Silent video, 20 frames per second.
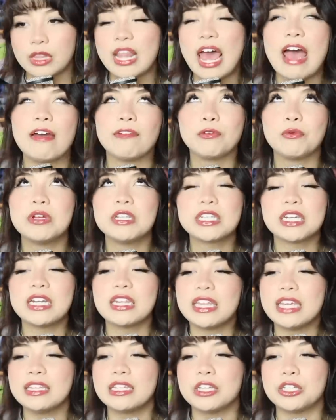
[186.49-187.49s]
Everyone's gonna
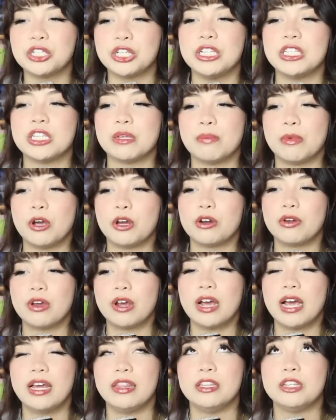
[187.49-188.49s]
think that she's the murderer,
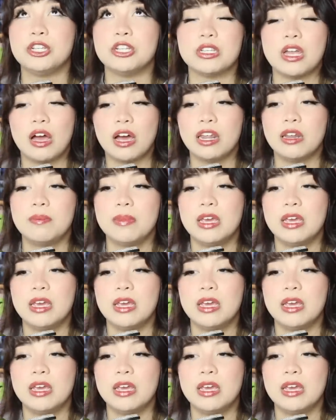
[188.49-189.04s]
and she's not gonna